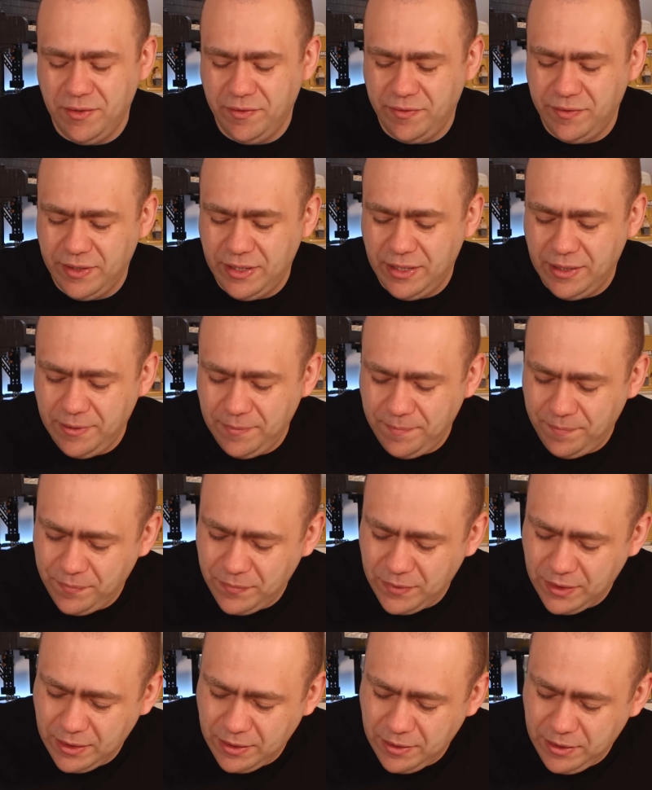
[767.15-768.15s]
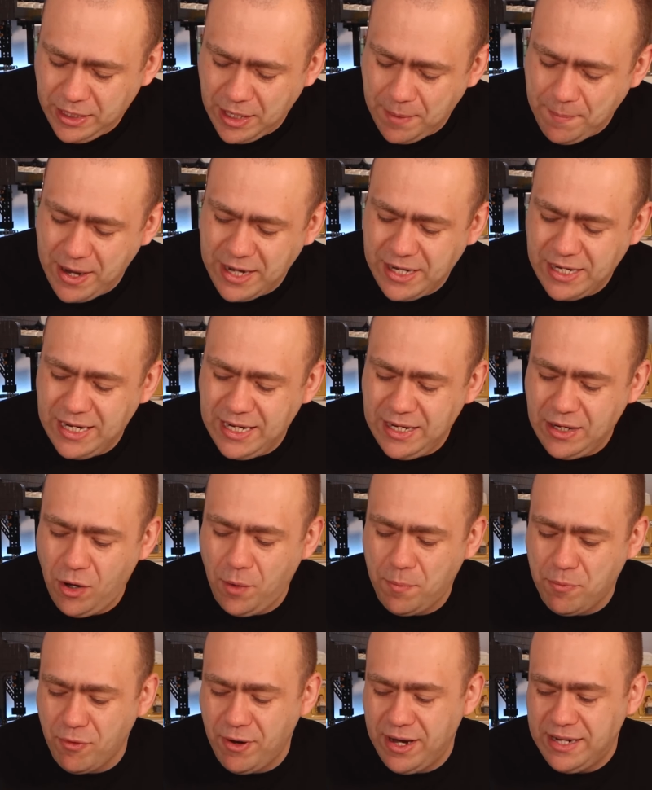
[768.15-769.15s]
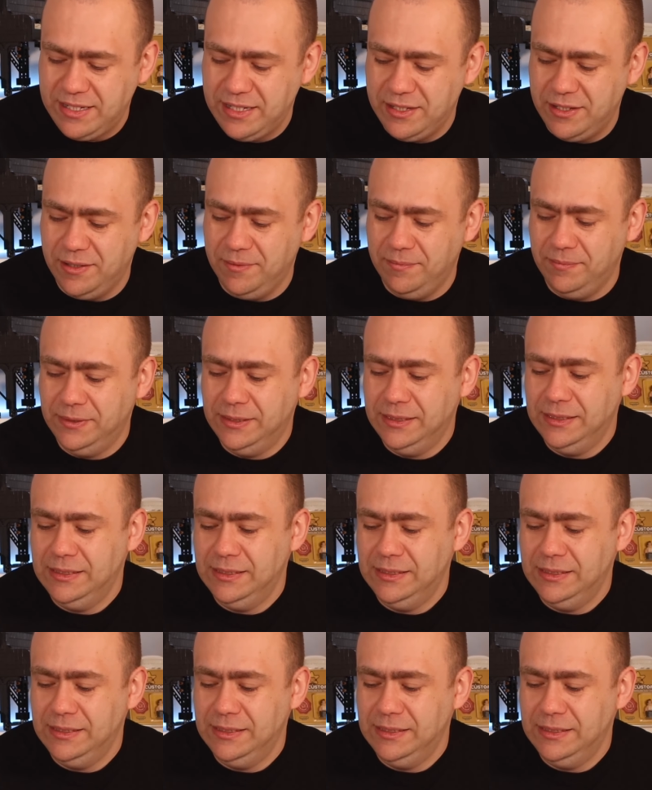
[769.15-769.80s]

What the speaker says: have manually operated them.